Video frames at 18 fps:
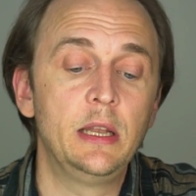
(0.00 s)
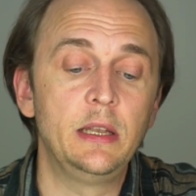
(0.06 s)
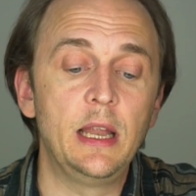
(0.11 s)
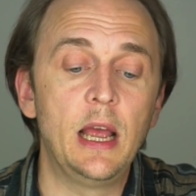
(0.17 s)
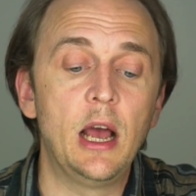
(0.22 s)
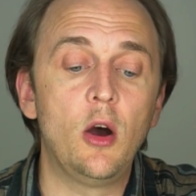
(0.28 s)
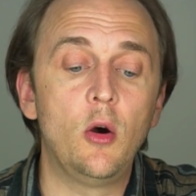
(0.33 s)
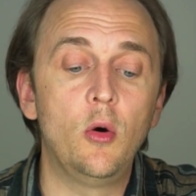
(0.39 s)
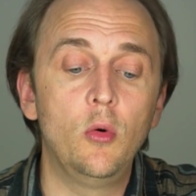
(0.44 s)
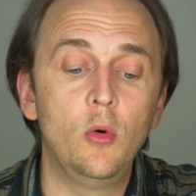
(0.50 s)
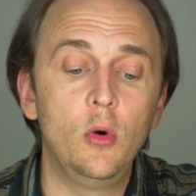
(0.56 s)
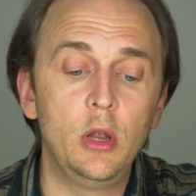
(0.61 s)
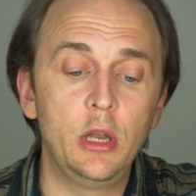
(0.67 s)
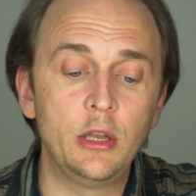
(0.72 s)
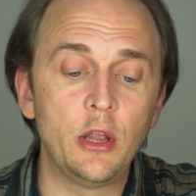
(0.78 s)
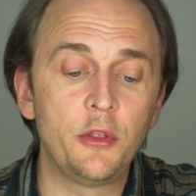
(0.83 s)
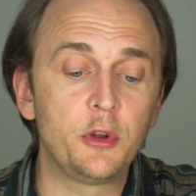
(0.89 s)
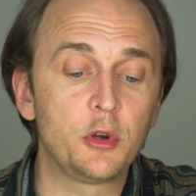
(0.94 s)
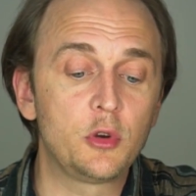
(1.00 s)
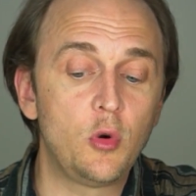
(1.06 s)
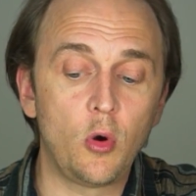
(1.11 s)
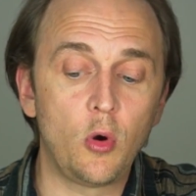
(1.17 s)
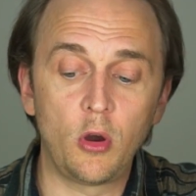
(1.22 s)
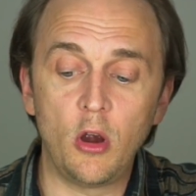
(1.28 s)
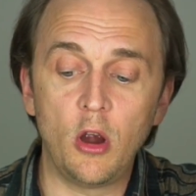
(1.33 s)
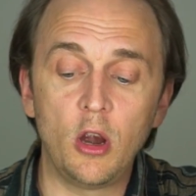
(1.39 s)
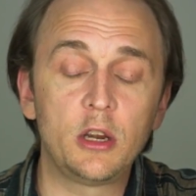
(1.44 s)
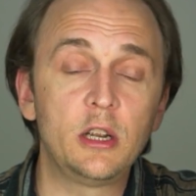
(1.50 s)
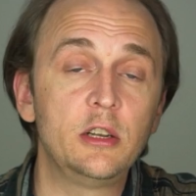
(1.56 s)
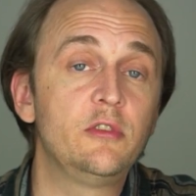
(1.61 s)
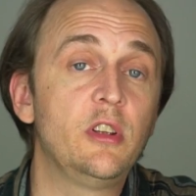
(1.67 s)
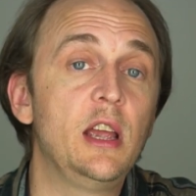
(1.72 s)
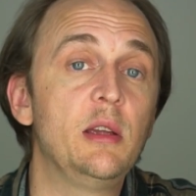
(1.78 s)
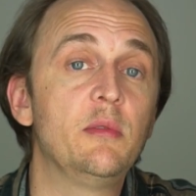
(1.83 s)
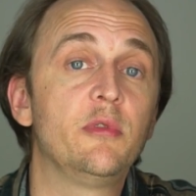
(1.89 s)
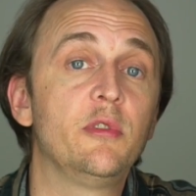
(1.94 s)
Now, another core
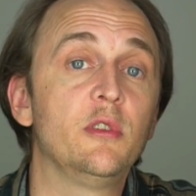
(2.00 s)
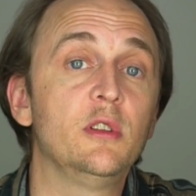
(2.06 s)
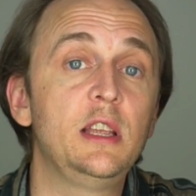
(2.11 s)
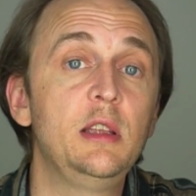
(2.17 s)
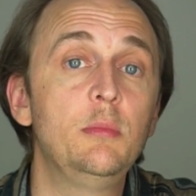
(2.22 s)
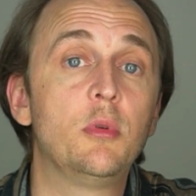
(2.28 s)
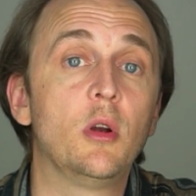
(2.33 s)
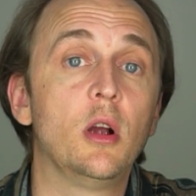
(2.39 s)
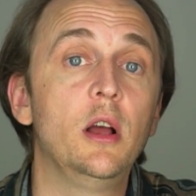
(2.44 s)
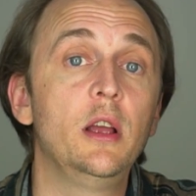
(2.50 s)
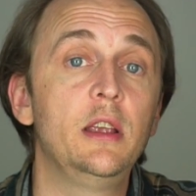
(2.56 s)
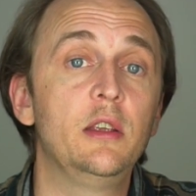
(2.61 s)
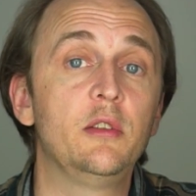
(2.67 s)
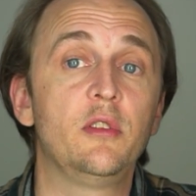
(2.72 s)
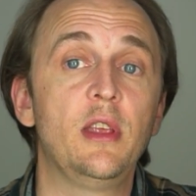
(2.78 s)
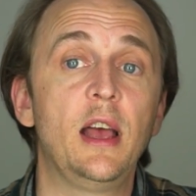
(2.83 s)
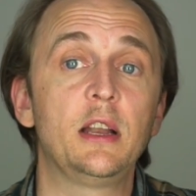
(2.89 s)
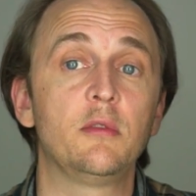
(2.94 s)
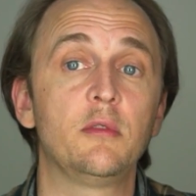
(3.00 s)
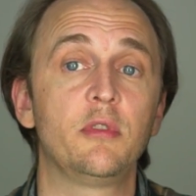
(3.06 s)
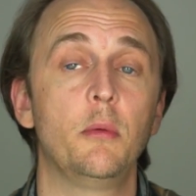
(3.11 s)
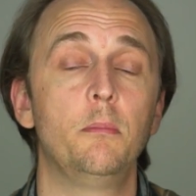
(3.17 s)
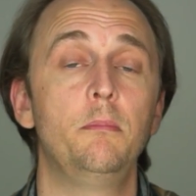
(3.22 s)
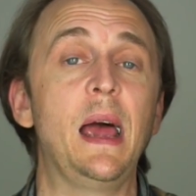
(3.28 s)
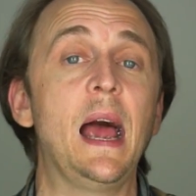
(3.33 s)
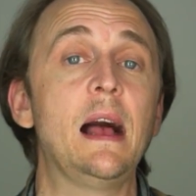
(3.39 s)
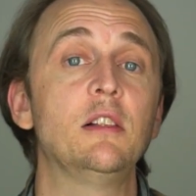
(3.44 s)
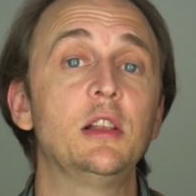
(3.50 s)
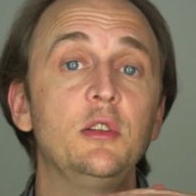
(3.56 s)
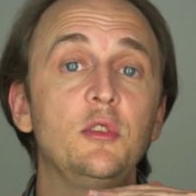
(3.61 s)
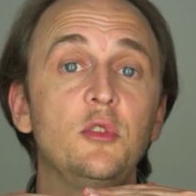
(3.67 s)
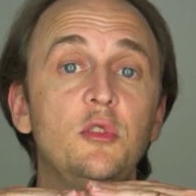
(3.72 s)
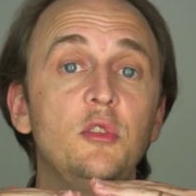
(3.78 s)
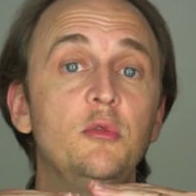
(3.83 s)
archetype for Libra is that of the balance.